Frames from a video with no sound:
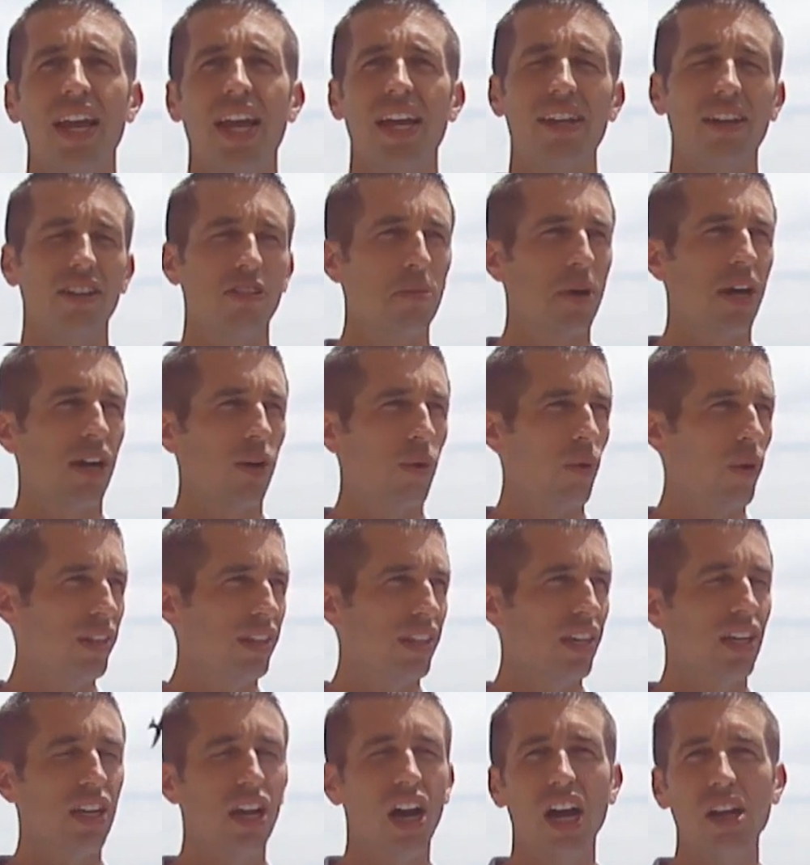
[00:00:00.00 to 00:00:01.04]
It doesn't matter what
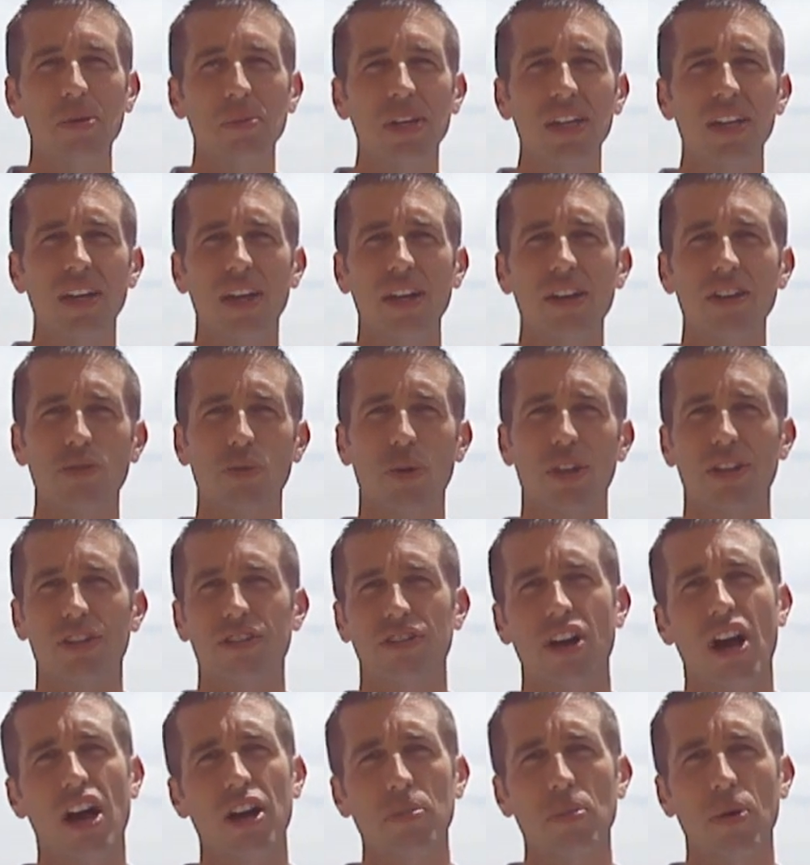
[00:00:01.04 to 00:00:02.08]
the economy does, what the
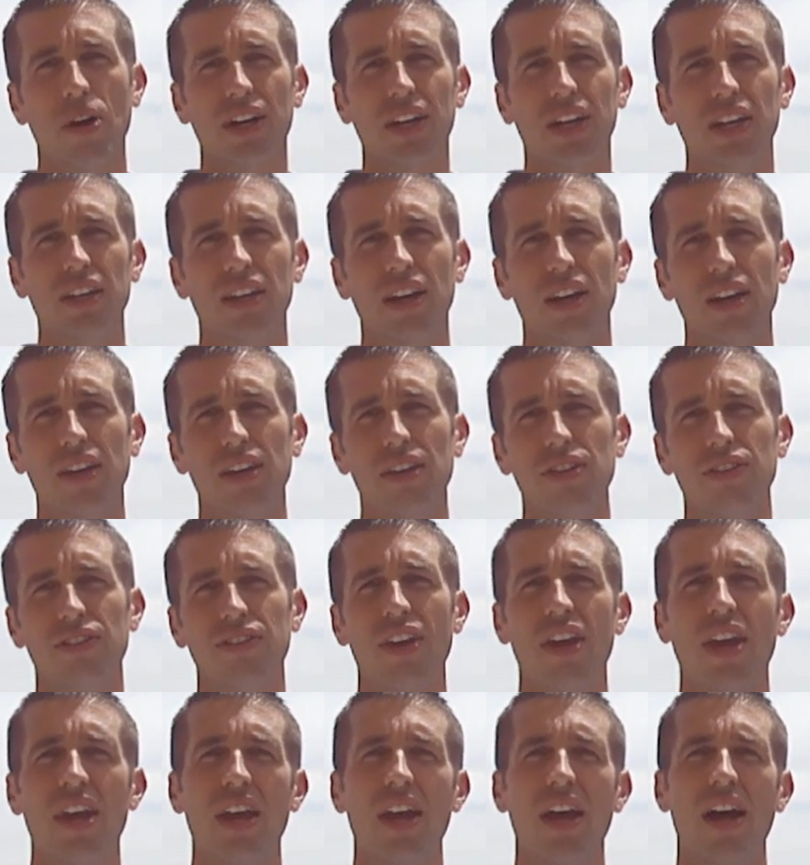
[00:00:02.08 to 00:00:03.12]
stock market does.
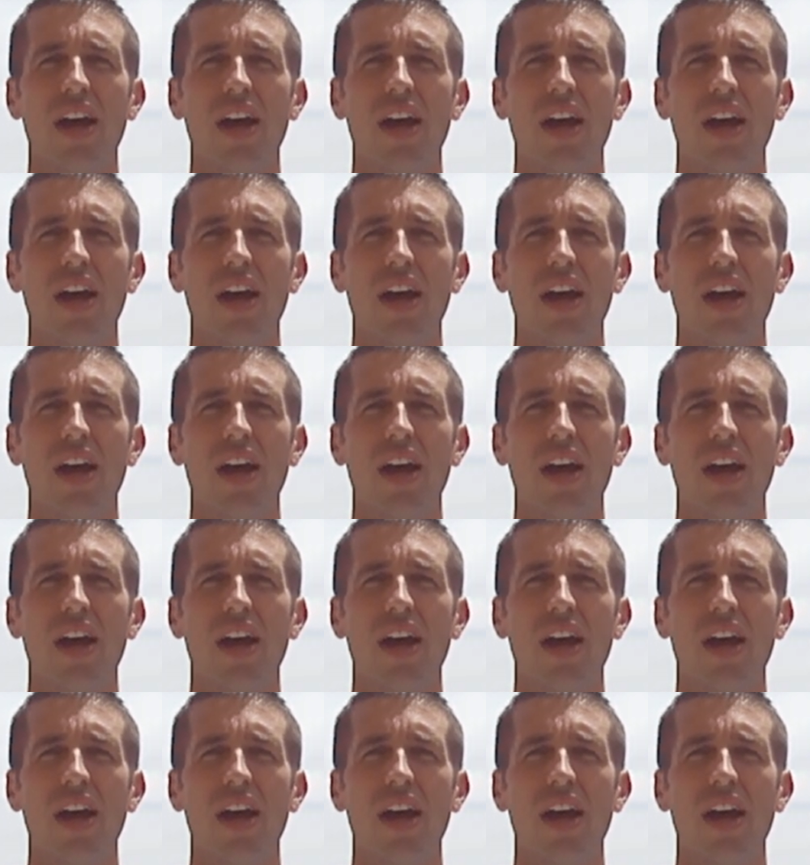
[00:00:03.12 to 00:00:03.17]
